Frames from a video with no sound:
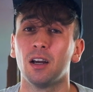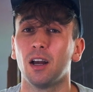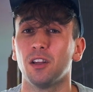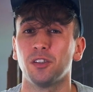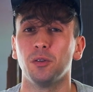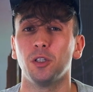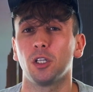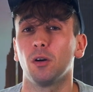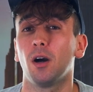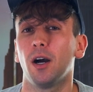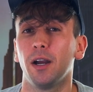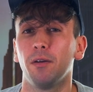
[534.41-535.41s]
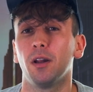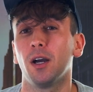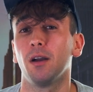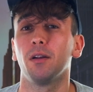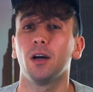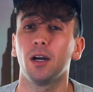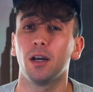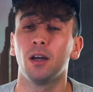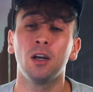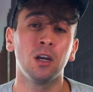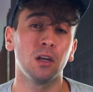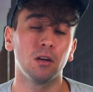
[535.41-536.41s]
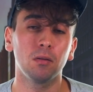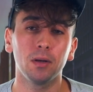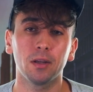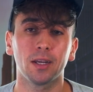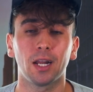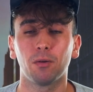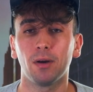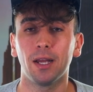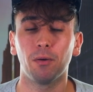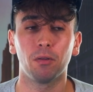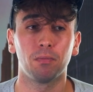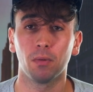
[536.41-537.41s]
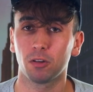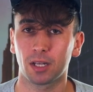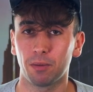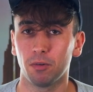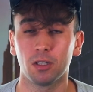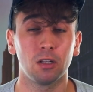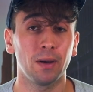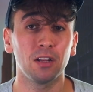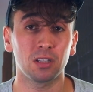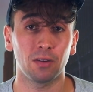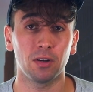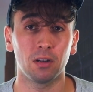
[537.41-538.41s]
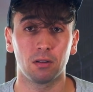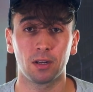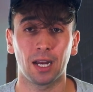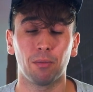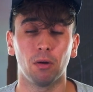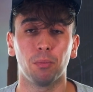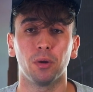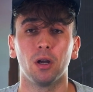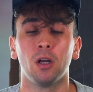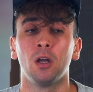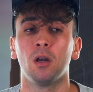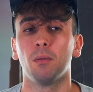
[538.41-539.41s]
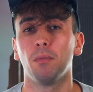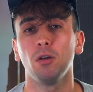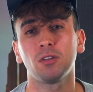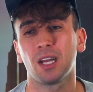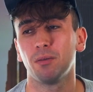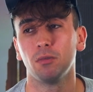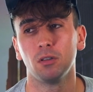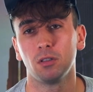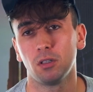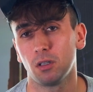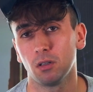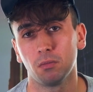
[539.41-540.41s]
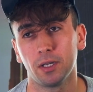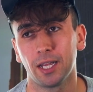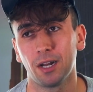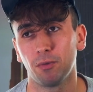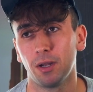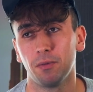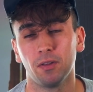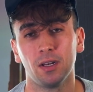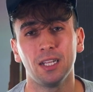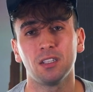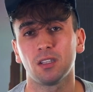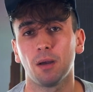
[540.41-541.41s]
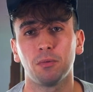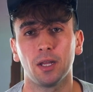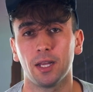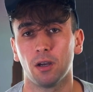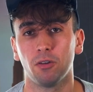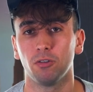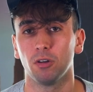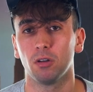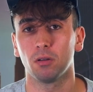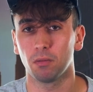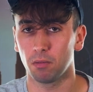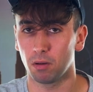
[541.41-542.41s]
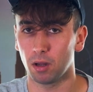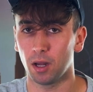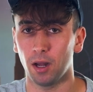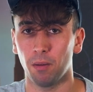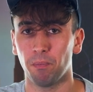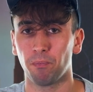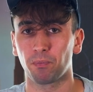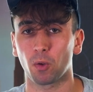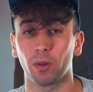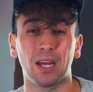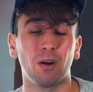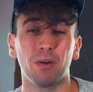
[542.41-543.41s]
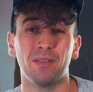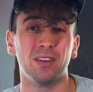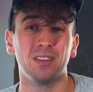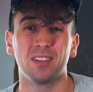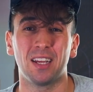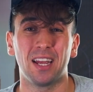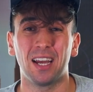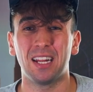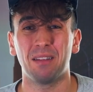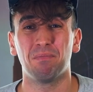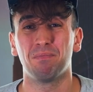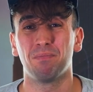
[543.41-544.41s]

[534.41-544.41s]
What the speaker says: as soon as you go higher and higher and higher. Normally you can get away with most cameras. It depends on every camera, but most cameras you can normally get away with at least up to 800 without even seeing any